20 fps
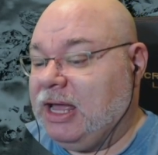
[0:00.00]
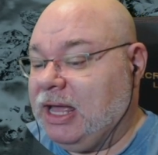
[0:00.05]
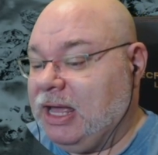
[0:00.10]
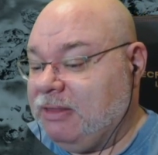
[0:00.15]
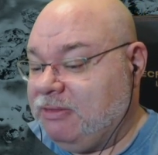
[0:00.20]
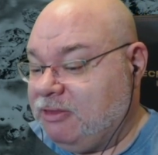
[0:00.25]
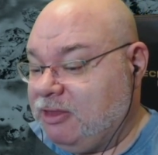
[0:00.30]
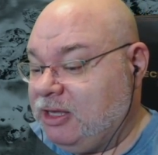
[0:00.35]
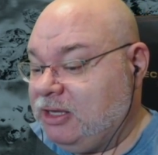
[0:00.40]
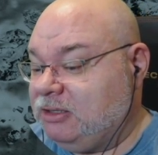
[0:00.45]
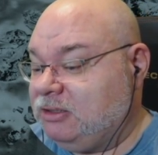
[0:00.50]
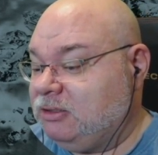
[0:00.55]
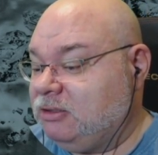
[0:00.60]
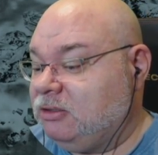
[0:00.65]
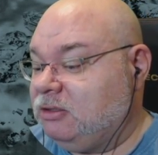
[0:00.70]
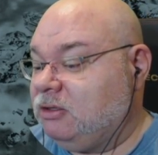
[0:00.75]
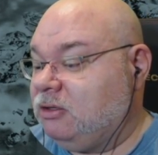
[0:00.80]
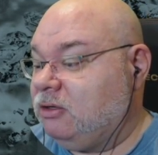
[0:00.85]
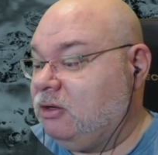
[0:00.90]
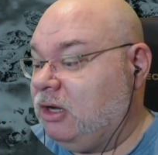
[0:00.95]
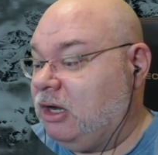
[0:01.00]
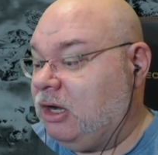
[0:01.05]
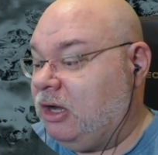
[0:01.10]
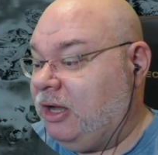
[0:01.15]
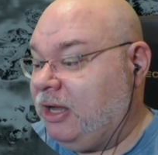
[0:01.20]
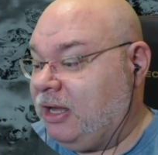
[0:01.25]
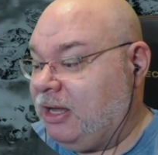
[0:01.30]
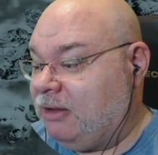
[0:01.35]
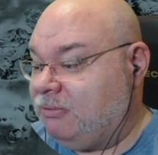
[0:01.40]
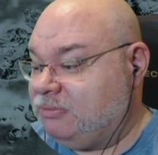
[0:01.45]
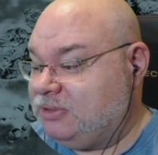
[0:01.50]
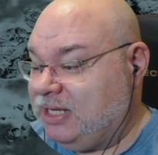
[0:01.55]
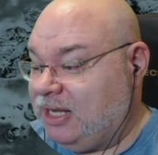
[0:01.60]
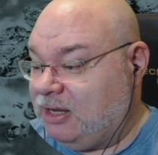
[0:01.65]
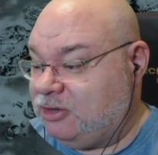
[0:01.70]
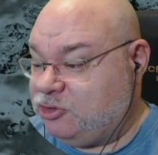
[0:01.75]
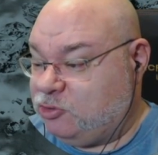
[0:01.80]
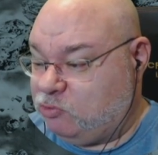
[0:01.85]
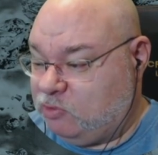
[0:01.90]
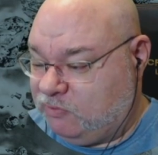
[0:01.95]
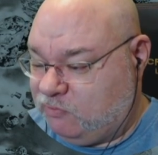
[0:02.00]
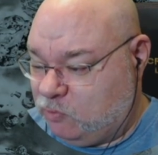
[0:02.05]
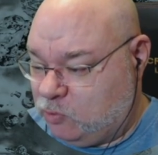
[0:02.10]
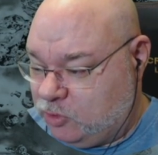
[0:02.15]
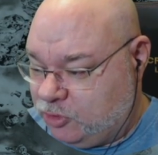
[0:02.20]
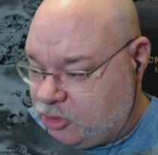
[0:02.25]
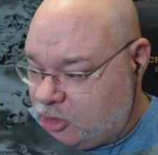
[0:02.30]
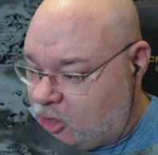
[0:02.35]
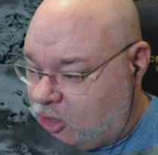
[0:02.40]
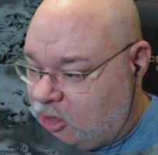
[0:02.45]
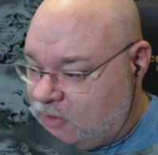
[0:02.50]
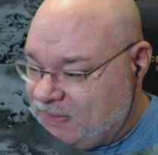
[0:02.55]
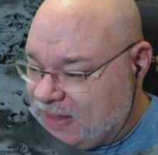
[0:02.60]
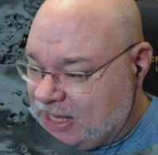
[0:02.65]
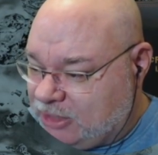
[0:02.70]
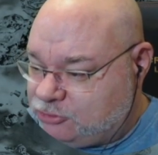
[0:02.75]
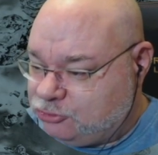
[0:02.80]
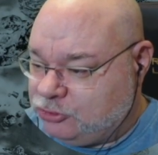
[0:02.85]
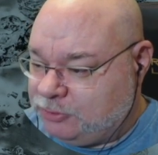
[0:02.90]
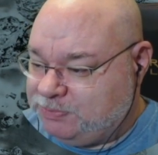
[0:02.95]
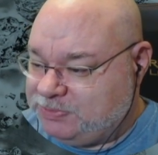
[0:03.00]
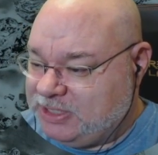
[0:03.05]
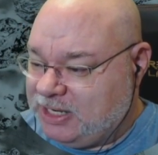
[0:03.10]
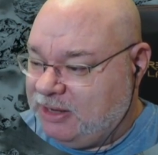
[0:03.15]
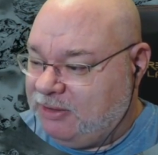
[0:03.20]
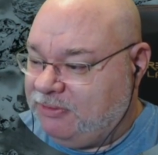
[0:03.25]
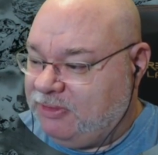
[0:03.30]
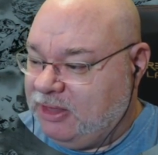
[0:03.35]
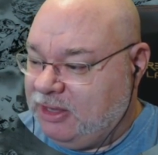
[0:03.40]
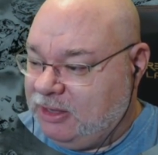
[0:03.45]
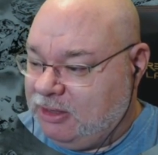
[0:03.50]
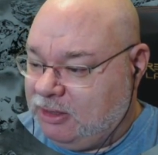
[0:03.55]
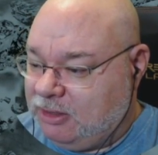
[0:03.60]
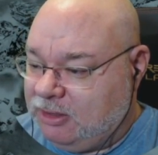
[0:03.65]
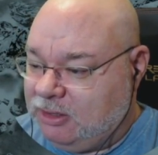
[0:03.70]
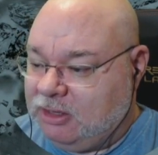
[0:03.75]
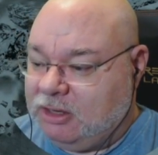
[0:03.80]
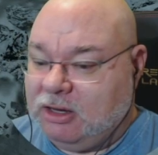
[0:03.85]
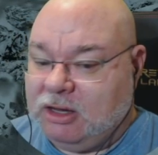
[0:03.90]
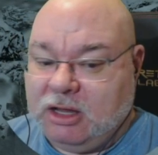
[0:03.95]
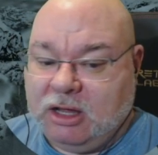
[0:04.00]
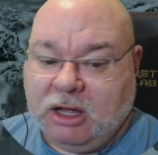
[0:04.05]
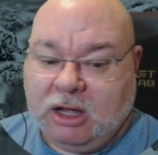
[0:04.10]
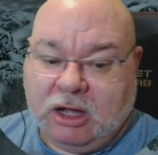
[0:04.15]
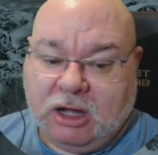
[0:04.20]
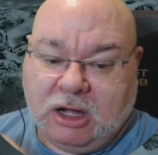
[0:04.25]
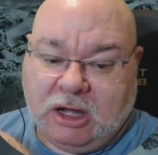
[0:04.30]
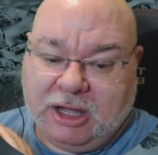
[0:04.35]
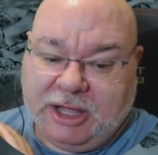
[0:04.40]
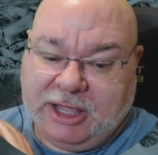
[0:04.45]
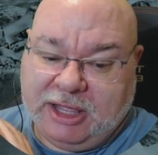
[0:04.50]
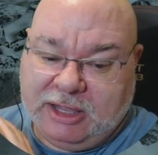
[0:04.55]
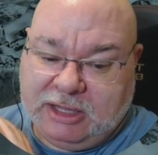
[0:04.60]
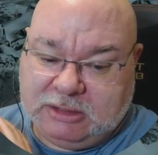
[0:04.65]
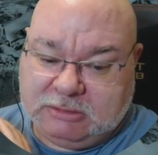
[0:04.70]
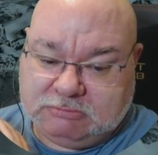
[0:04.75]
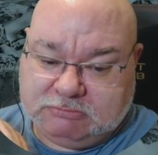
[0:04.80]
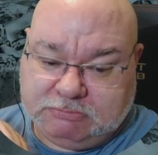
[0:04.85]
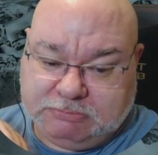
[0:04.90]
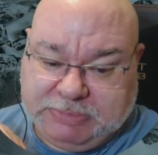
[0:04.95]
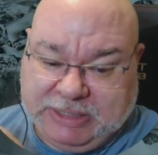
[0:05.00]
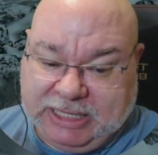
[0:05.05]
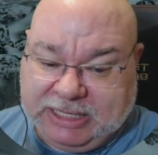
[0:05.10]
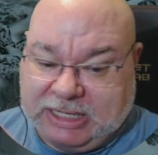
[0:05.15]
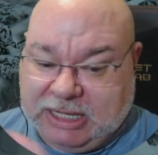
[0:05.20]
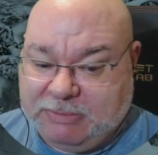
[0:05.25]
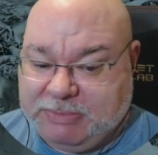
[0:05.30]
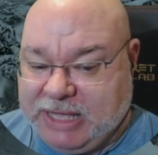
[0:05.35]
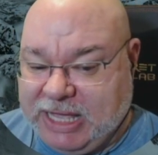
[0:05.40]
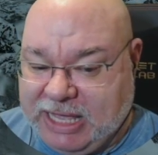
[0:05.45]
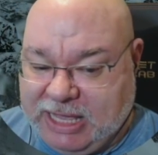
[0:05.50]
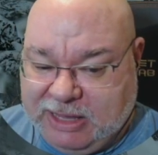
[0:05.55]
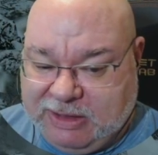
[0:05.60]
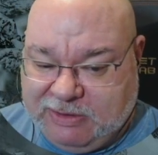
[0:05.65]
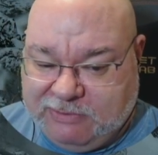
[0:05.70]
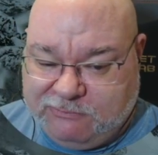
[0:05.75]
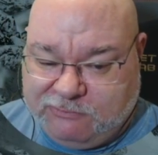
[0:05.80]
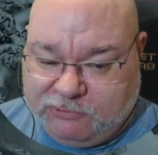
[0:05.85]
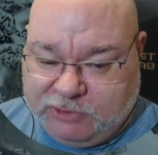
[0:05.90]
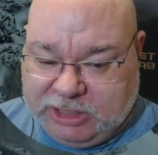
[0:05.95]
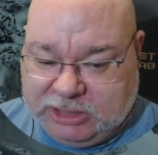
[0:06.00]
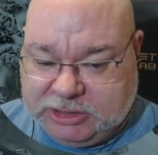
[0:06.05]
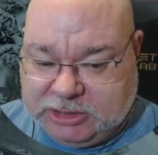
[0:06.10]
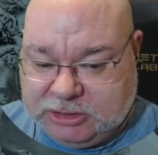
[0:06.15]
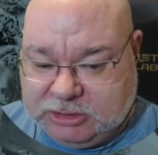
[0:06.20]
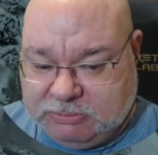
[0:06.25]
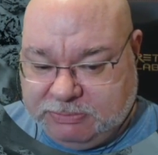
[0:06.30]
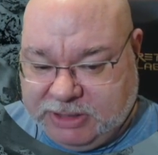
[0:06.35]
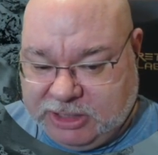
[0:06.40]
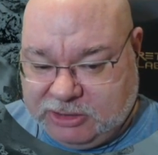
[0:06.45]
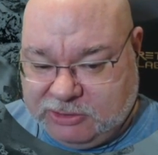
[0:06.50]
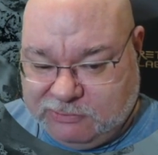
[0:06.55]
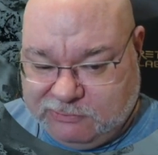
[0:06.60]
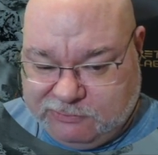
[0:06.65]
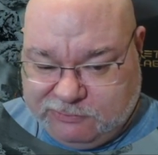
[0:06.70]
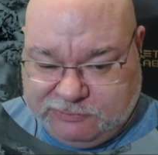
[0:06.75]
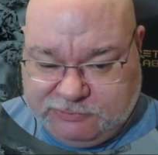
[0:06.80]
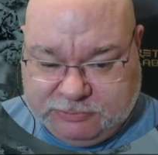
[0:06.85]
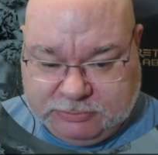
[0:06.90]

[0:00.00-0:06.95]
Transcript: And then I come down to Riverwood. On that trip down there, I pick up every little bit of